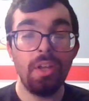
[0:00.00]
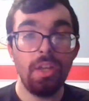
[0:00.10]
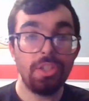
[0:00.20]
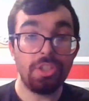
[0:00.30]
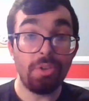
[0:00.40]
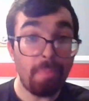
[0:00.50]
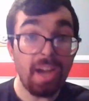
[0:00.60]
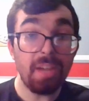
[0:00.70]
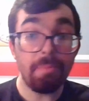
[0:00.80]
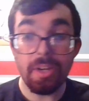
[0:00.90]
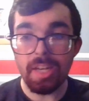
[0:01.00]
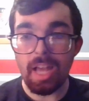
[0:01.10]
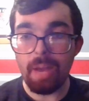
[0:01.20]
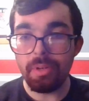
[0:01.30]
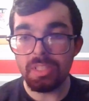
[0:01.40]
So in my opinion, I
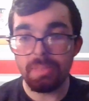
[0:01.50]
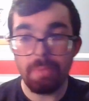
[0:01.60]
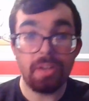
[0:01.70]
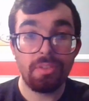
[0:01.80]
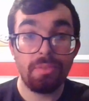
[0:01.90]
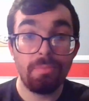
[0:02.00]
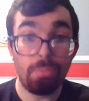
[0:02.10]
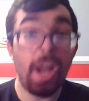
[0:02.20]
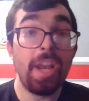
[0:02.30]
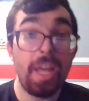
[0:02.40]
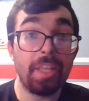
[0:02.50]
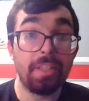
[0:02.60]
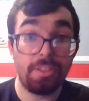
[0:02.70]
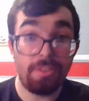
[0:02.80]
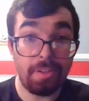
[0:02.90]
would expect Brian Elliott to
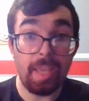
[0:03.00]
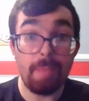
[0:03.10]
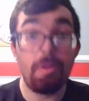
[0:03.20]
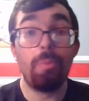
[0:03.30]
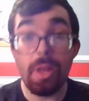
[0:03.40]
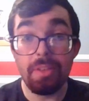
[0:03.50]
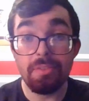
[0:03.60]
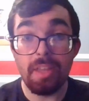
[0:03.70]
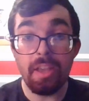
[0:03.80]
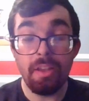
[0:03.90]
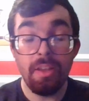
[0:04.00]
start the game on Wednesday,